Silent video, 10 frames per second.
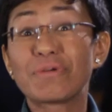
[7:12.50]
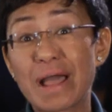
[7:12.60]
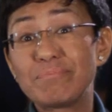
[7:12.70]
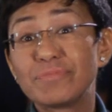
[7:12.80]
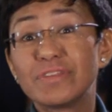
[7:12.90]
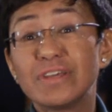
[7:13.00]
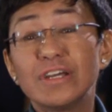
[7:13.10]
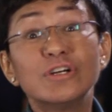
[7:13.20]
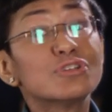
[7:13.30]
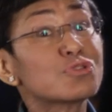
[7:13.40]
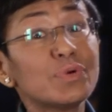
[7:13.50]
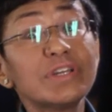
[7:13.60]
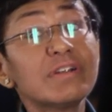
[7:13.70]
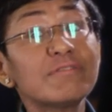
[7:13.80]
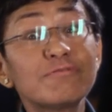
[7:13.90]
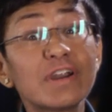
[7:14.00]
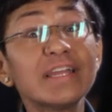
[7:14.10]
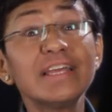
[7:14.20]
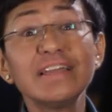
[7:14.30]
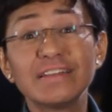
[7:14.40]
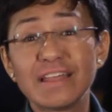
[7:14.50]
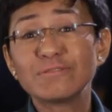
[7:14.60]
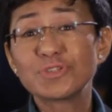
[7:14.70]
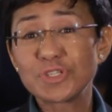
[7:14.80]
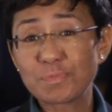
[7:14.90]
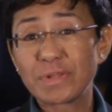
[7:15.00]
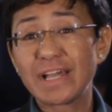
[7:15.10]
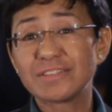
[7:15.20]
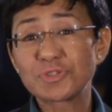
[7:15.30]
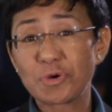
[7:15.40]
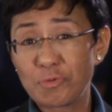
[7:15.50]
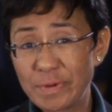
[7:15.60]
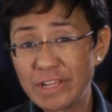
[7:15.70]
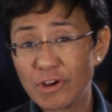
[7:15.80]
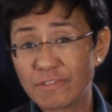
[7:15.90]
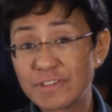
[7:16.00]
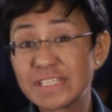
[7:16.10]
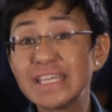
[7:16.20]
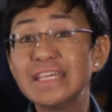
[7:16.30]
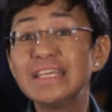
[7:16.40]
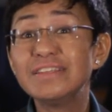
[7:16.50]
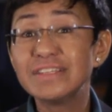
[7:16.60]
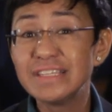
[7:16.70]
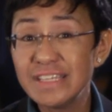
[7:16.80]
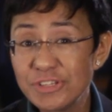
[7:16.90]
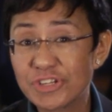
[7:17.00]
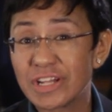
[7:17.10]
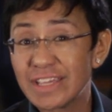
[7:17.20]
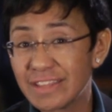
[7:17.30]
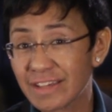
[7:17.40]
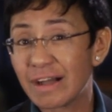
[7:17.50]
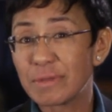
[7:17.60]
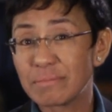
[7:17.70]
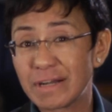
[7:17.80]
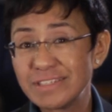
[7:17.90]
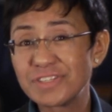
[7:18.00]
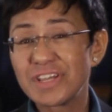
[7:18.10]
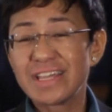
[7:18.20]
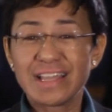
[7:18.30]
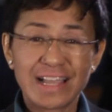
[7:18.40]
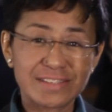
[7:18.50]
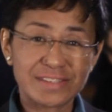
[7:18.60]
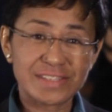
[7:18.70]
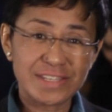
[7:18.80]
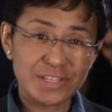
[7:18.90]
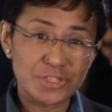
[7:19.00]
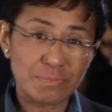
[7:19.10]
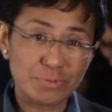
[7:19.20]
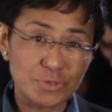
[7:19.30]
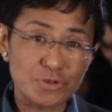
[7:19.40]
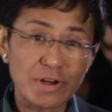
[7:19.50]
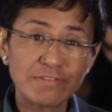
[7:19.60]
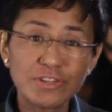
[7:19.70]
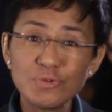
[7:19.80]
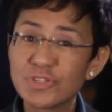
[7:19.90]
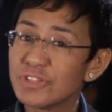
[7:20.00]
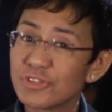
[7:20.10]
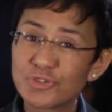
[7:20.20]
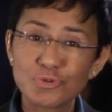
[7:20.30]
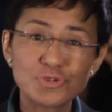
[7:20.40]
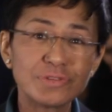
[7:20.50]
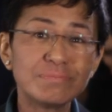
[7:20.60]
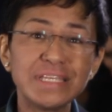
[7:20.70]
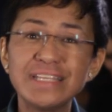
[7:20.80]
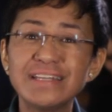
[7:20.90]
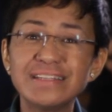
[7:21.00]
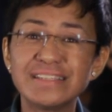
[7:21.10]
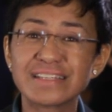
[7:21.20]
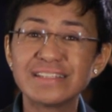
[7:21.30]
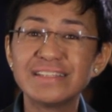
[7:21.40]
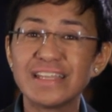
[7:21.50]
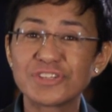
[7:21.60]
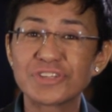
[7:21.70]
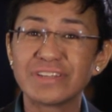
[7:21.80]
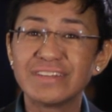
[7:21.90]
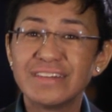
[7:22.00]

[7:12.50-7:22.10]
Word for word: Wrap. Twitter on Friday announces plans to open an office in Indonesia in the coming months as it seeks to boost revenues in the social media-addicted nation.